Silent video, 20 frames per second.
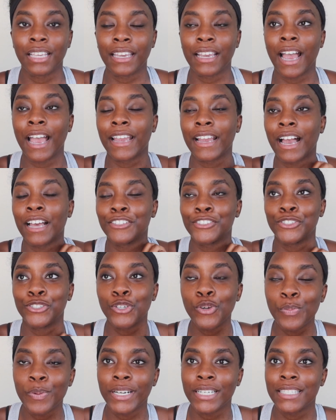Like I got
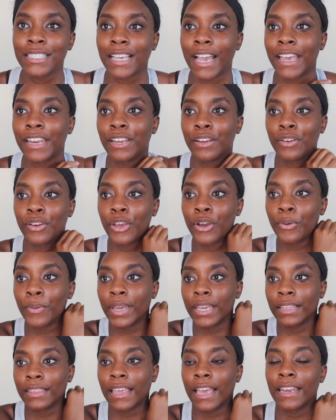super excited
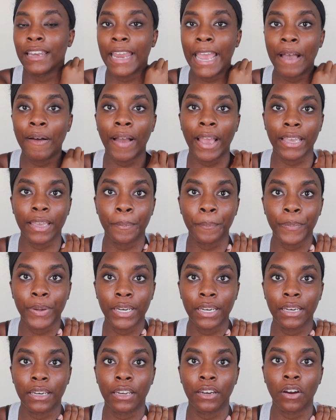knowing that now I can
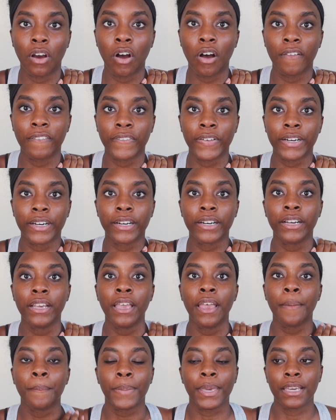put in an offer
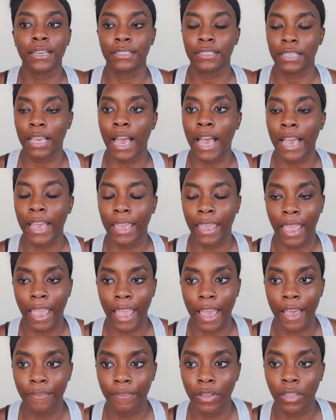because I
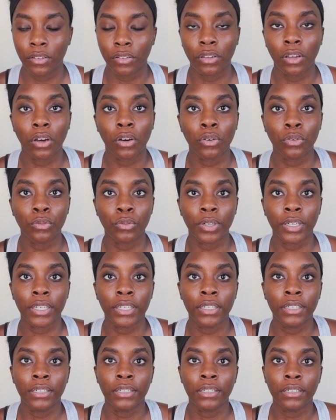have a loan.
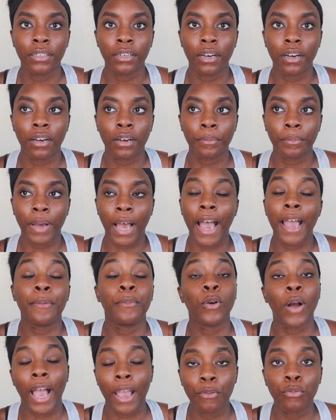Um, I'm,
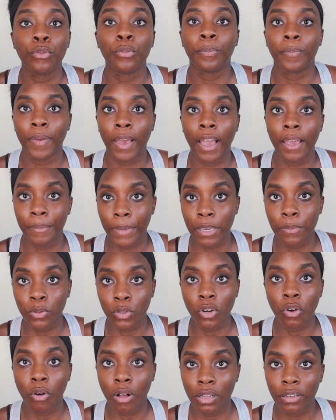I, I'm able
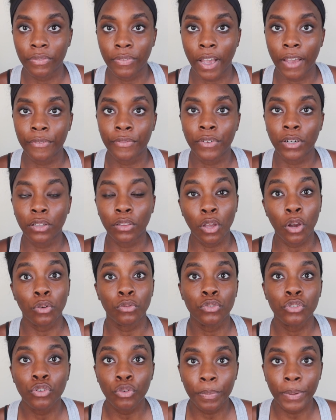to qualify for a
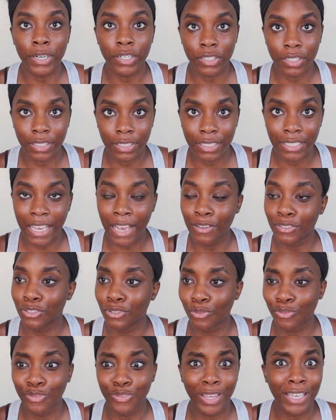loan to purchase this house.
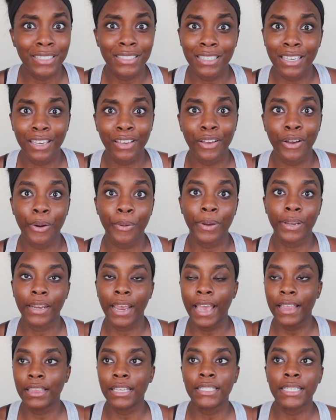So let's get going.
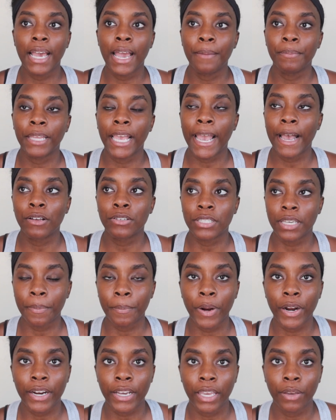At the time, the
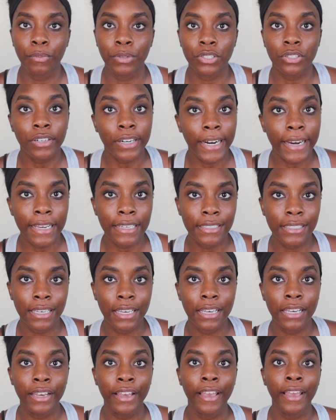housing market was
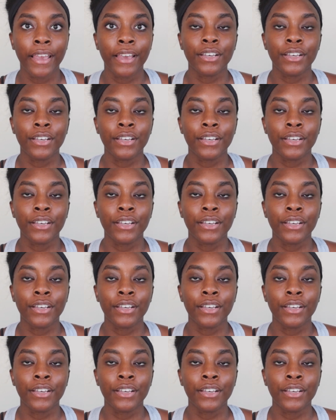crazy.